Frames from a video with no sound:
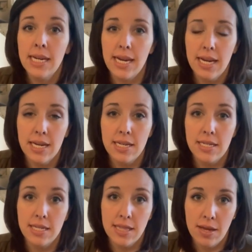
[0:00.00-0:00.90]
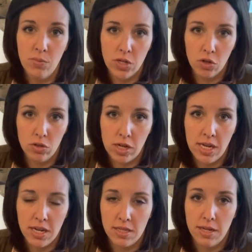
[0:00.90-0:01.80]
And then when you're looking
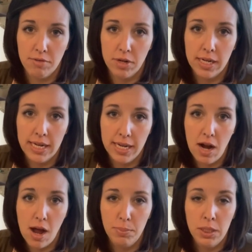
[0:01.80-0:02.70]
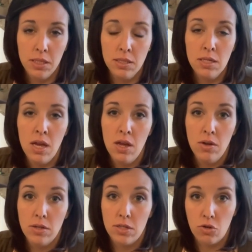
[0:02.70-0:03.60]
at the different kit options,
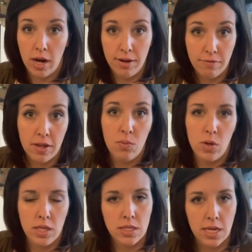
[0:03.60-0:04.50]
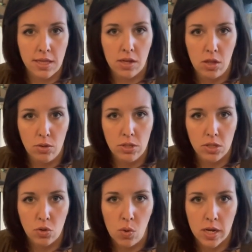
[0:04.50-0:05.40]
try to find the one that's got the
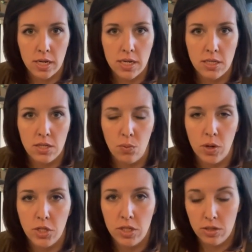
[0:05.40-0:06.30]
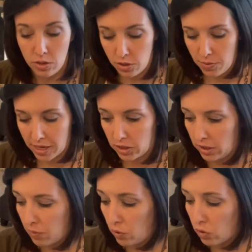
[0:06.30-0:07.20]
closest quantities to what you
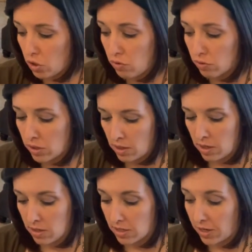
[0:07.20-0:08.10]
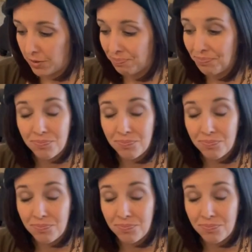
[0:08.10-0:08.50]
actually will use. So